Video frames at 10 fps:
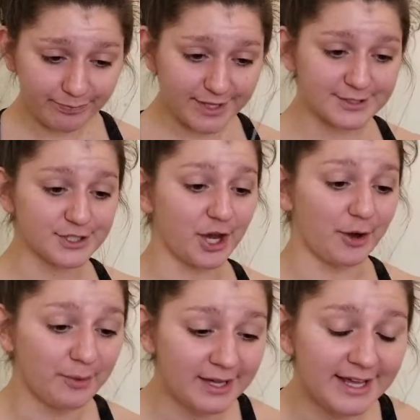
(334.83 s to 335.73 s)

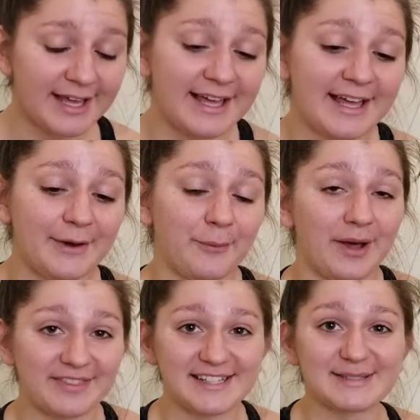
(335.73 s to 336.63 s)
So
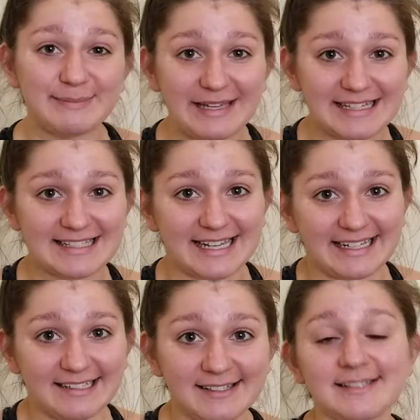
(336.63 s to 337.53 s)
what this means
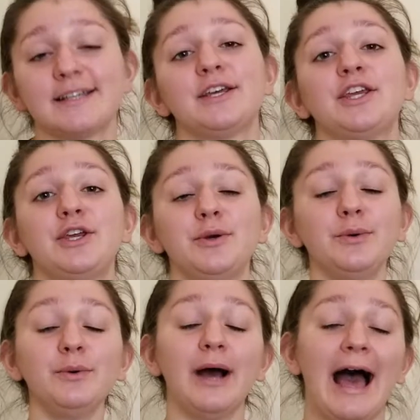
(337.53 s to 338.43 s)
is
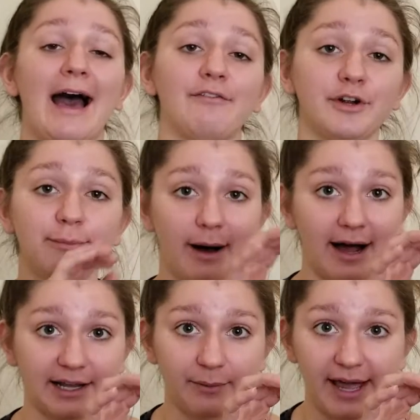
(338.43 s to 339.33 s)
you have your
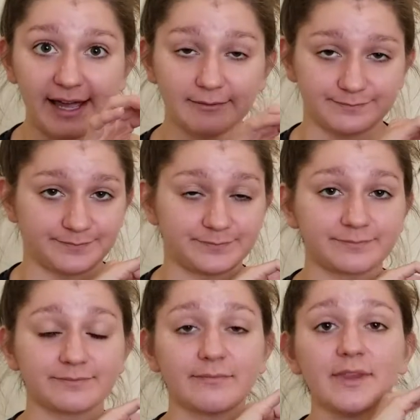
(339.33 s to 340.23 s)
body weight.
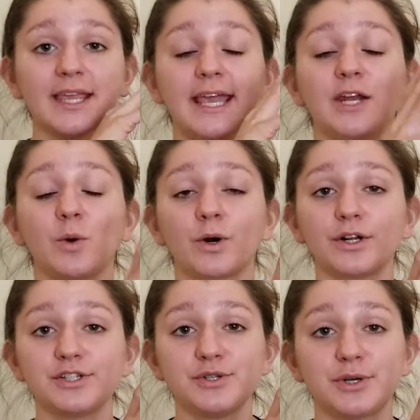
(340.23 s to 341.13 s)
In
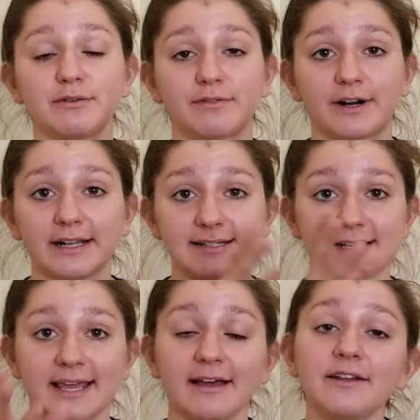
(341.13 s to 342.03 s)
order to convert it to
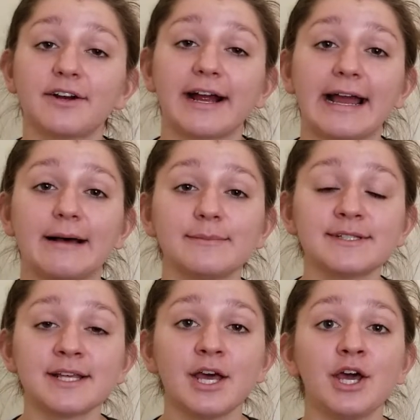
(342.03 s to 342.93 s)

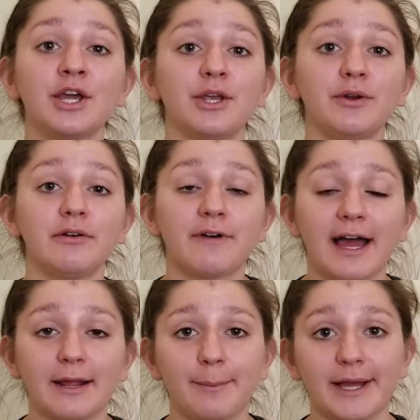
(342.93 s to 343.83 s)
kilograms, you
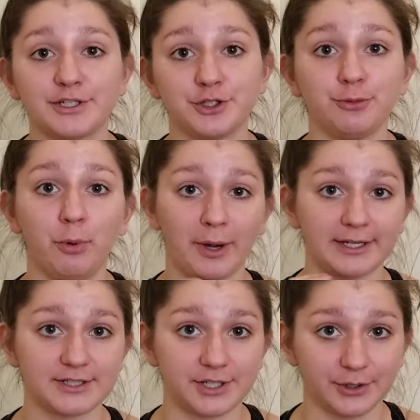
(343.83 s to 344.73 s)
divide it by
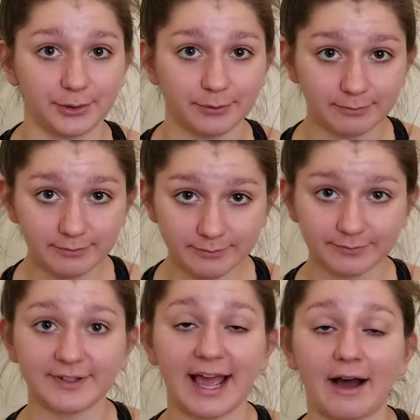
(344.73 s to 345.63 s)
2.2.
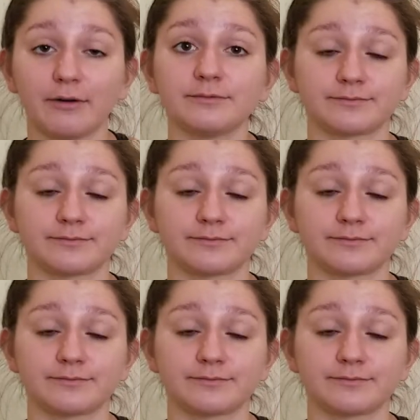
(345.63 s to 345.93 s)
Now,